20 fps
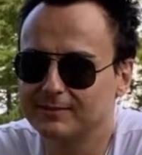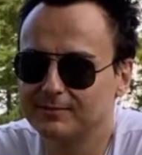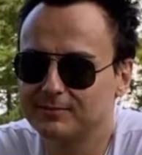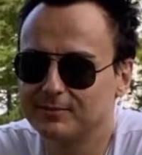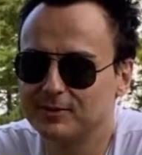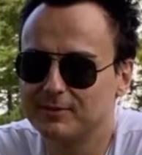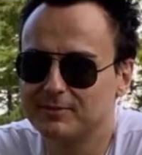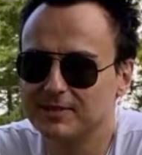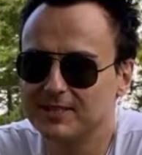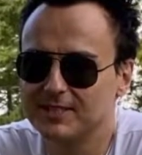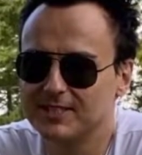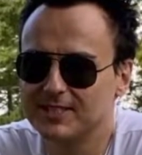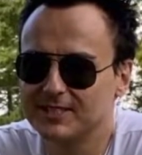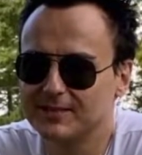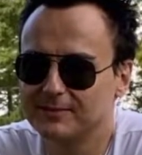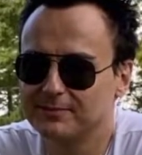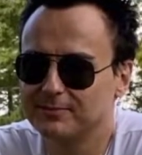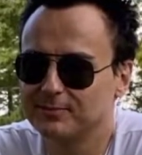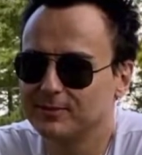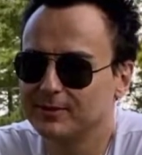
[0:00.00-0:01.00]
pretty much
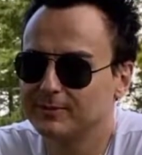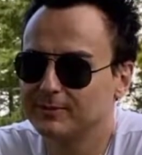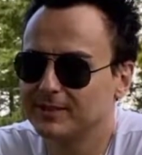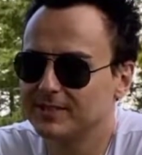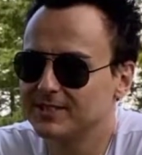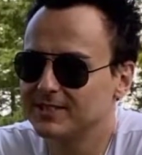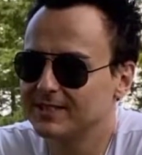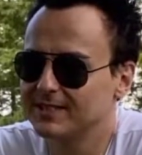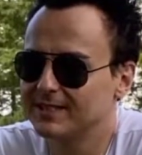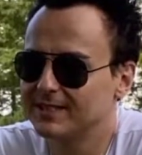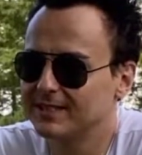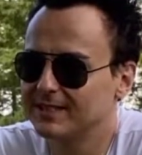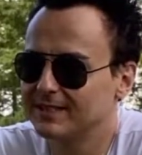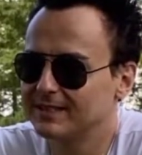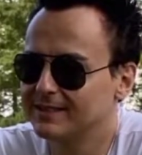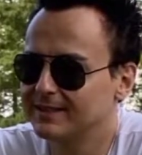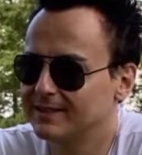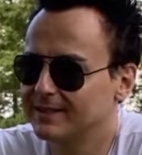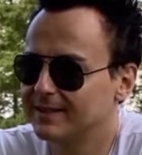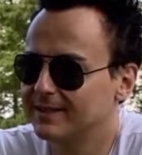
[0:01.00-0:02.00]
pretty much get out
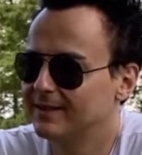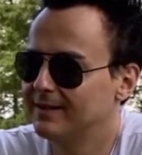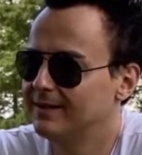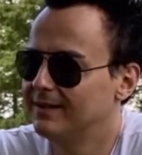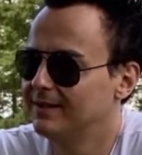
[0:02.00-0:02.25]
of there.